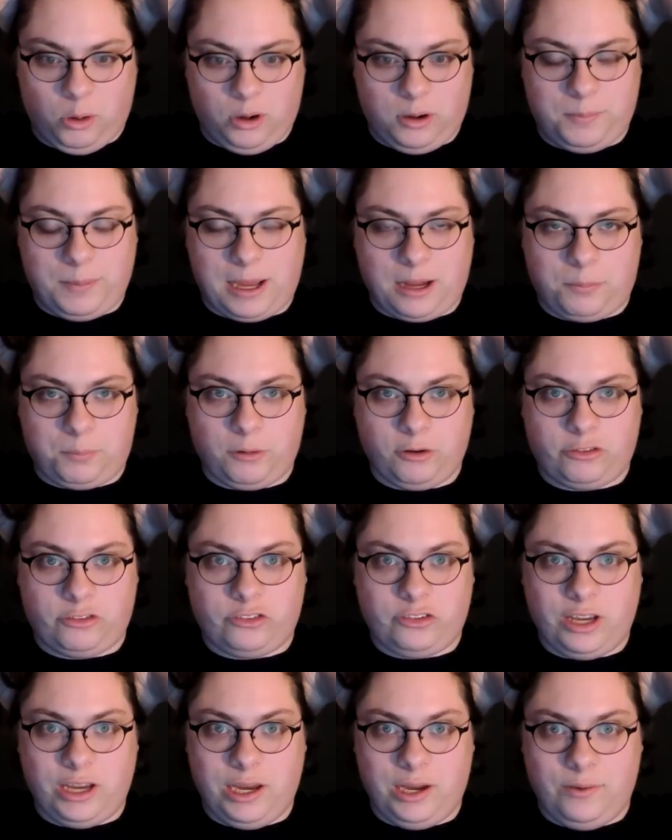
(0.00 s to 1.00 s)
more about a
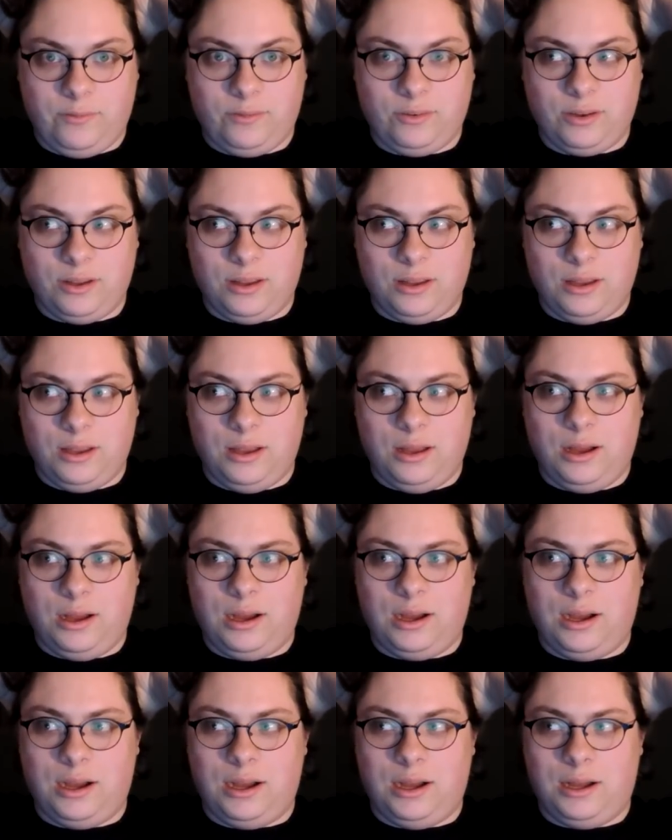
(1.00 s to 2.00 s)
perceived
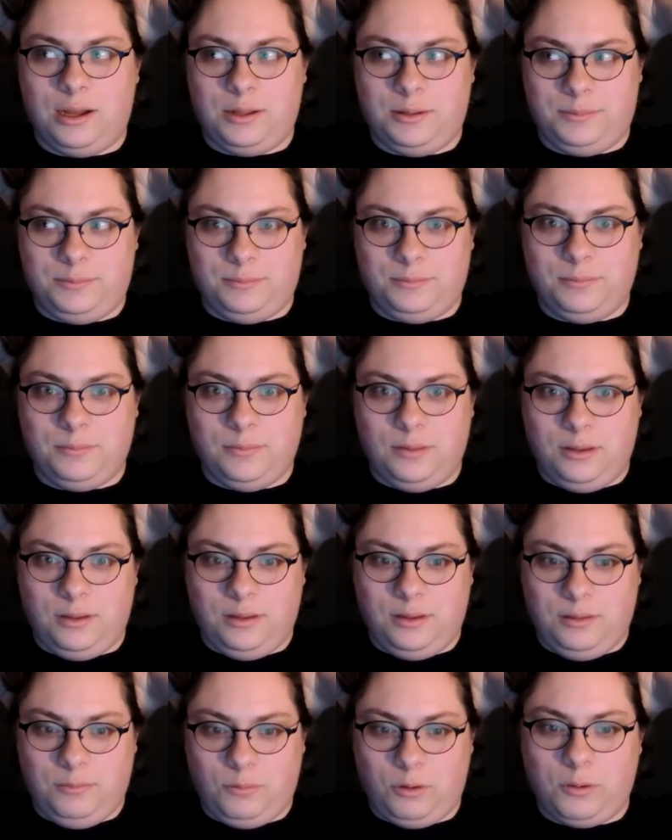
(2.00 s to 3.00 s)
uh,
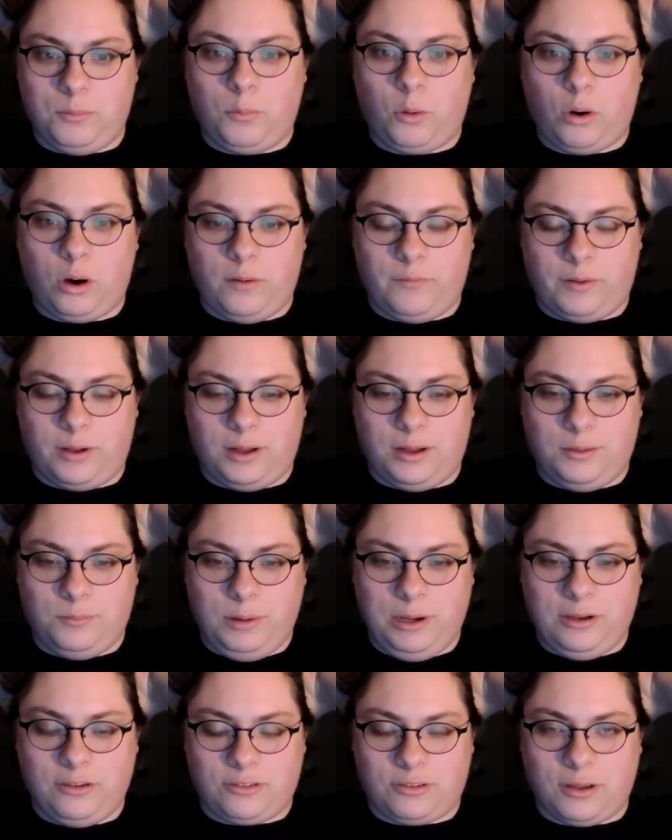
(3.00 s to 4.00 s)
we're more of a
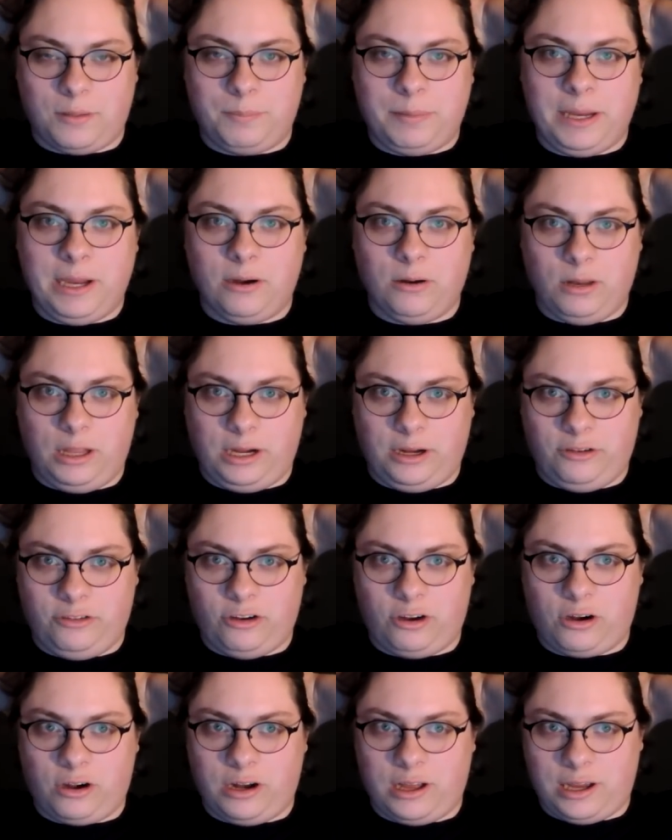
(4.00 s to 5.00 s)
we just appear like a
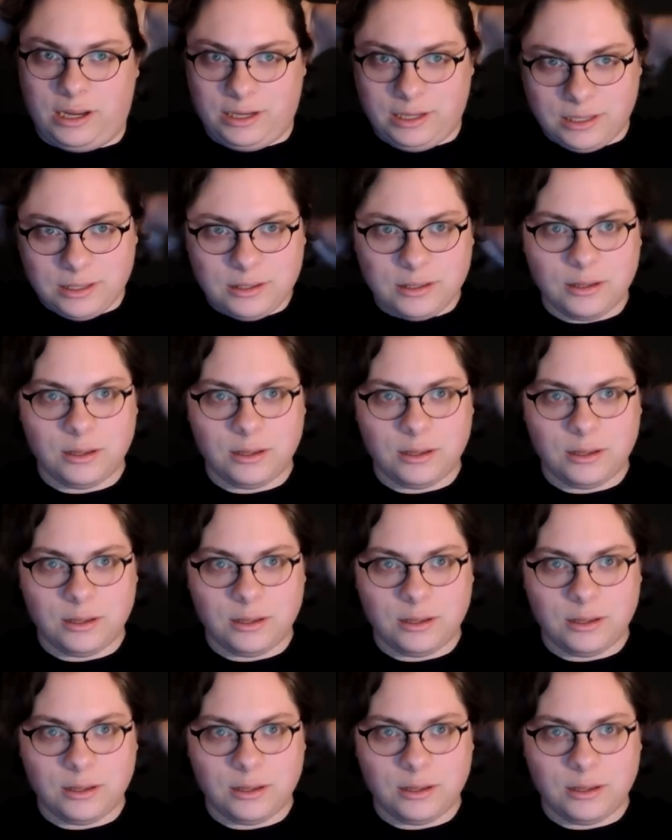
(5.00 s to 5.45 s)
juggernaut.